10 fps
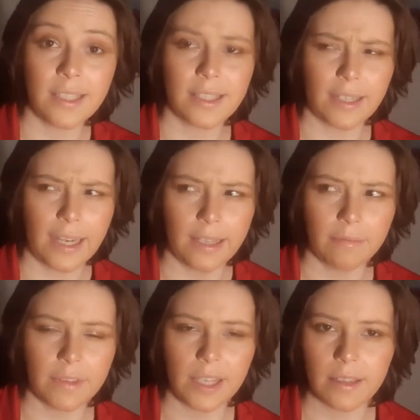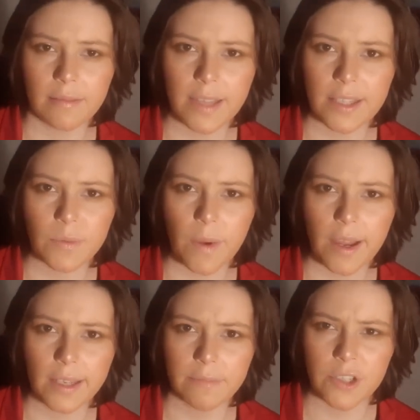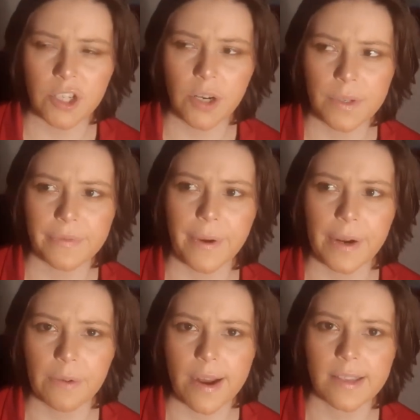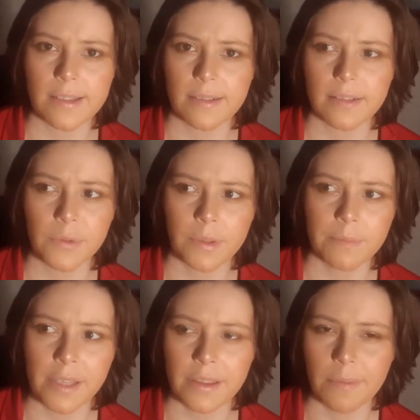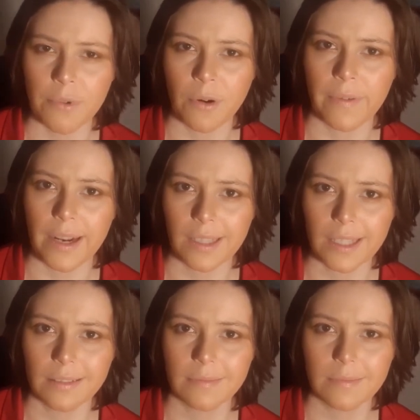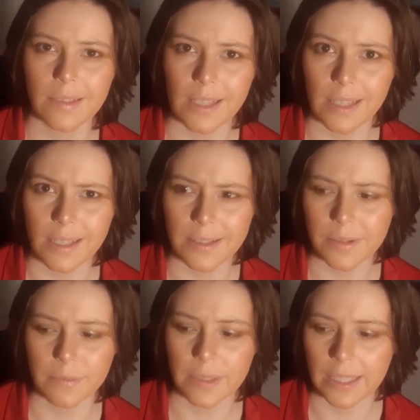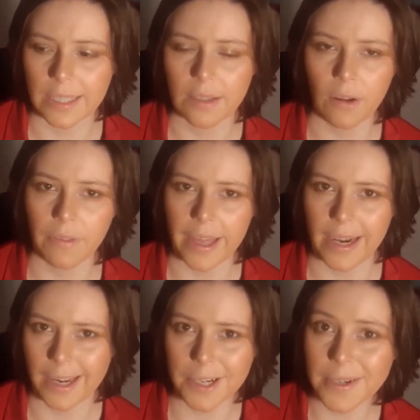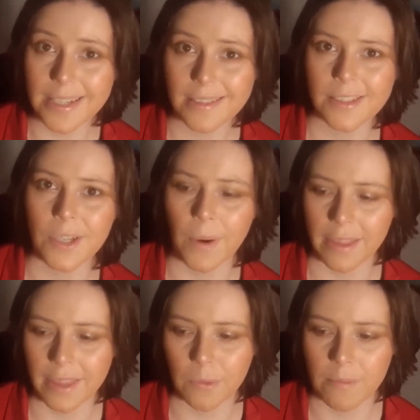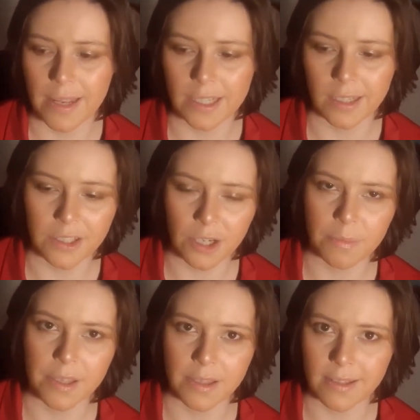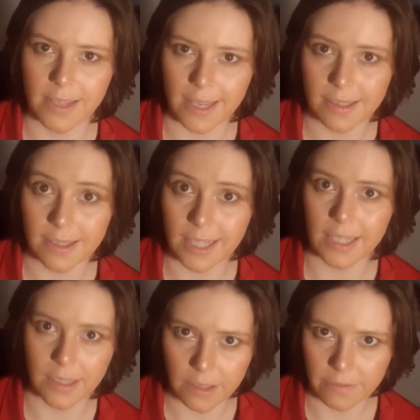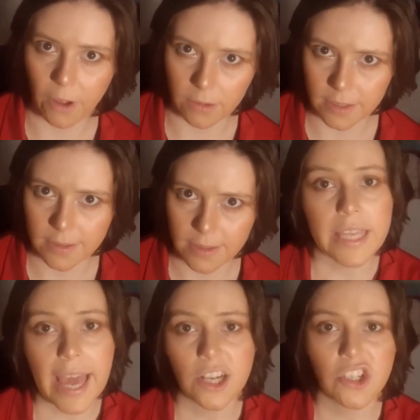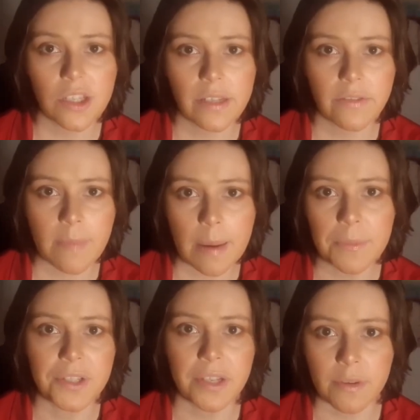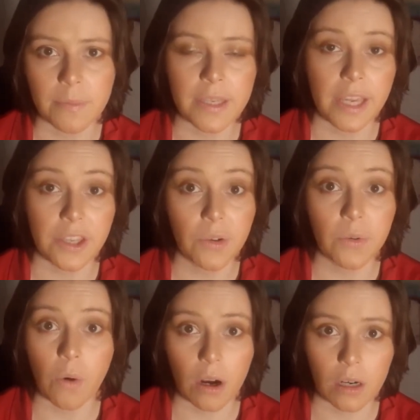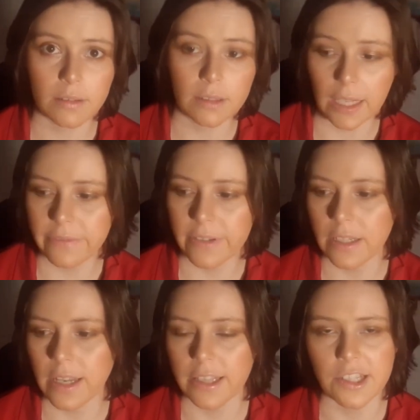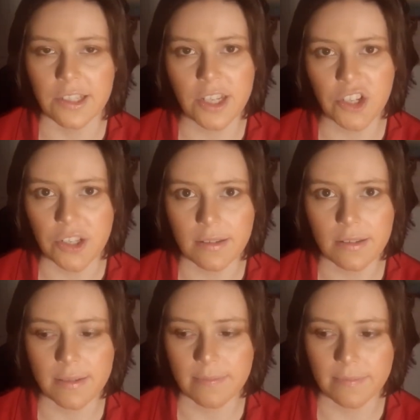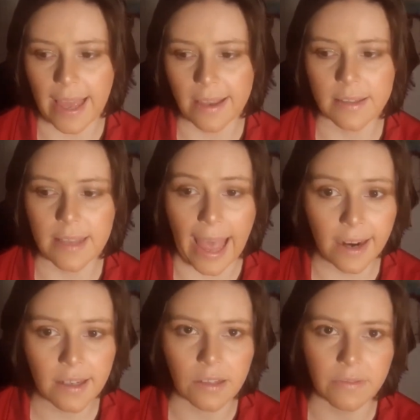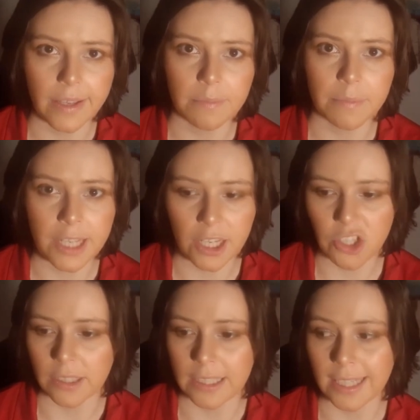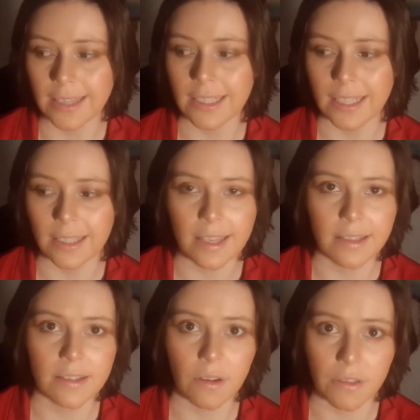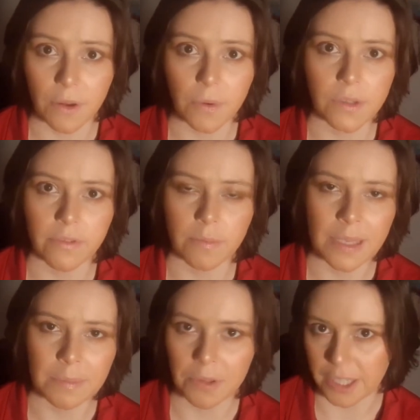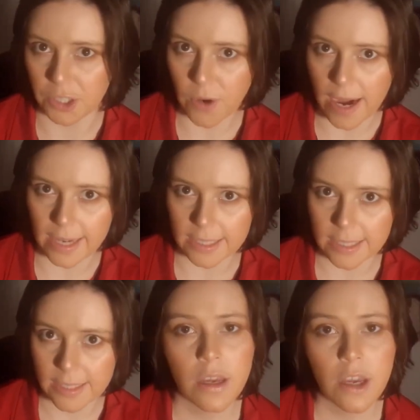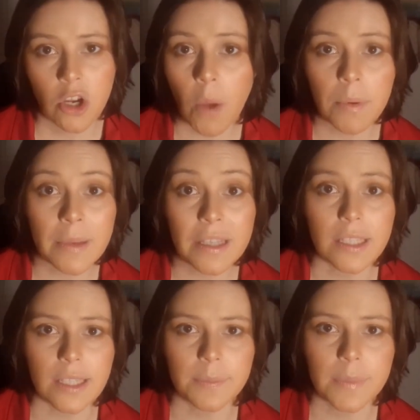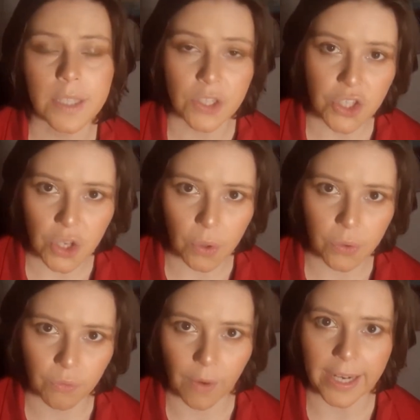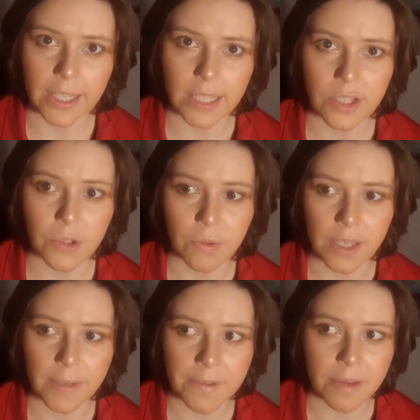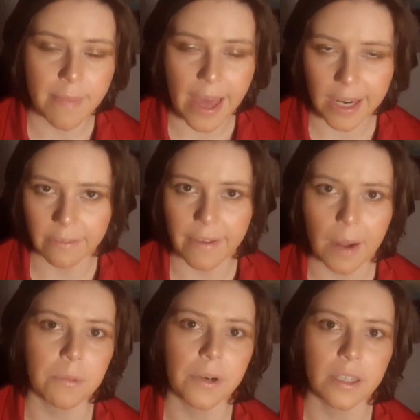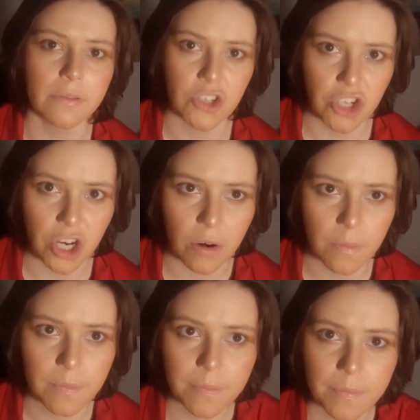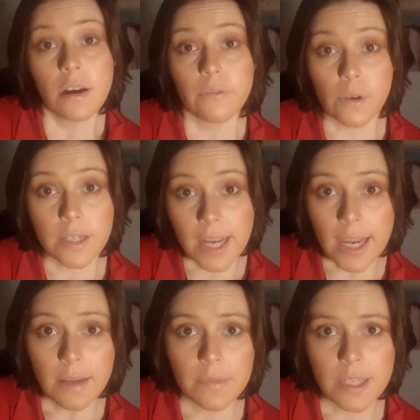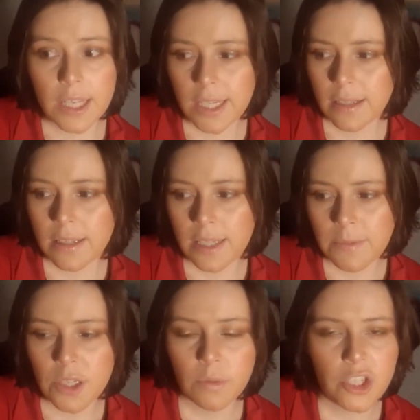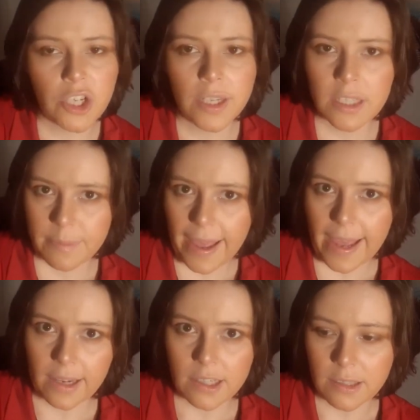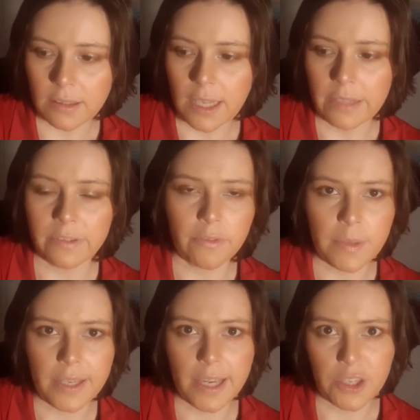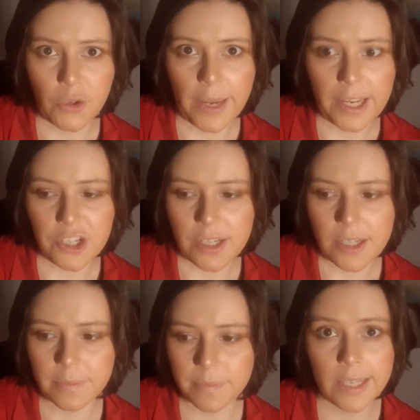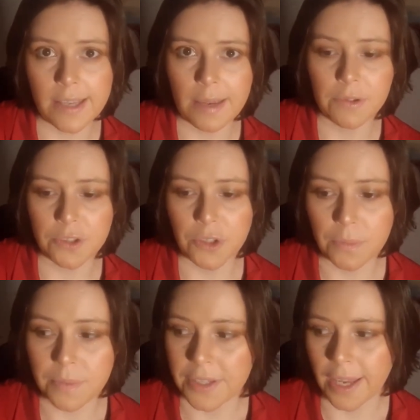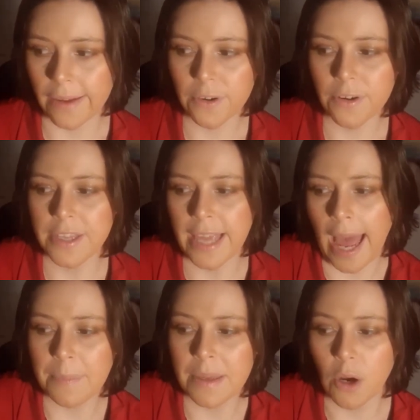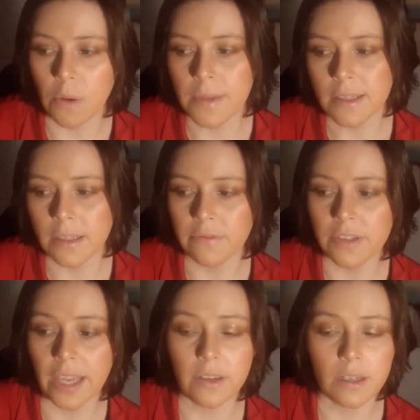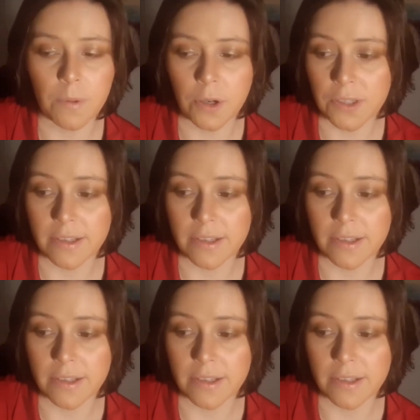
At least I think that's why the show is very reticent to admit that profiling isn't really all that accurate, so I think we're meant to interpret this as Gideon's fault. The actions of the members of the B A U are life and death decisions, as active and potentially deadly as those of the people they track. Culpability is sewn right into the thematic fabric of the show. For a time, Gideon seems to adjust back to the life of a B A U agent. He is able to savor the happy moments of saving a